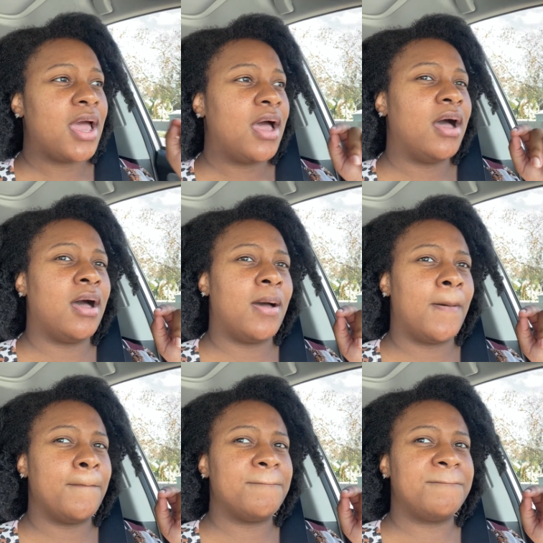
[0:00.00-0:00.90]

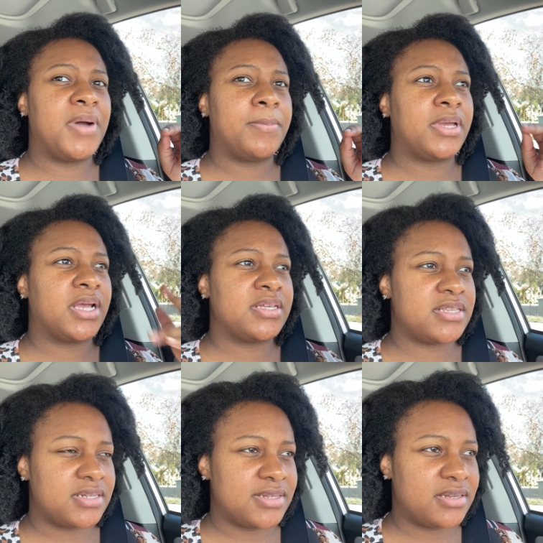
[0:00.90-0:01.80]
Um, but because
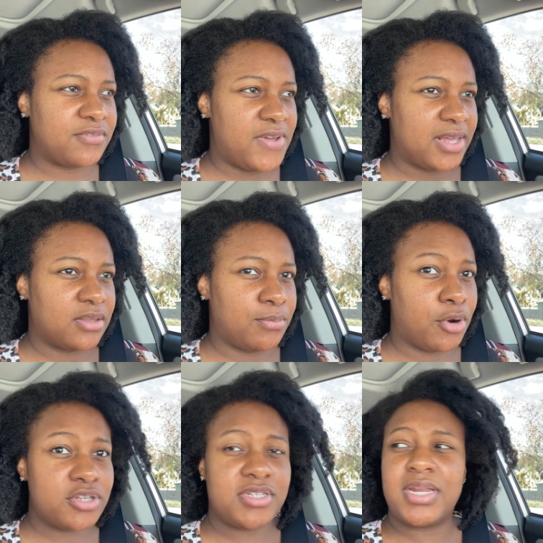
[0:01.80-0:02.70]
it doesn't affect them
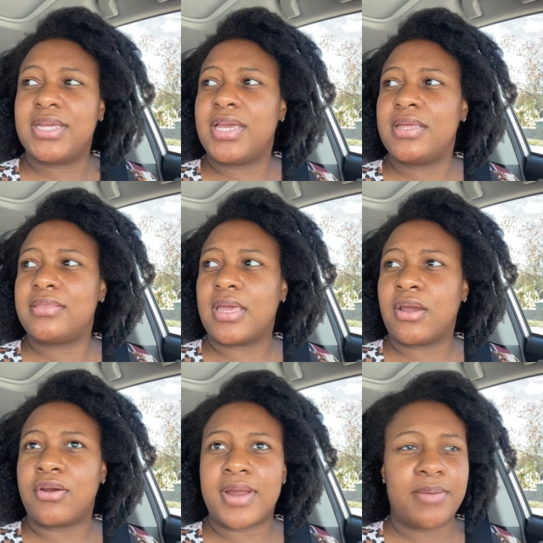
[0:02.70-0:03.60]
personally, they are not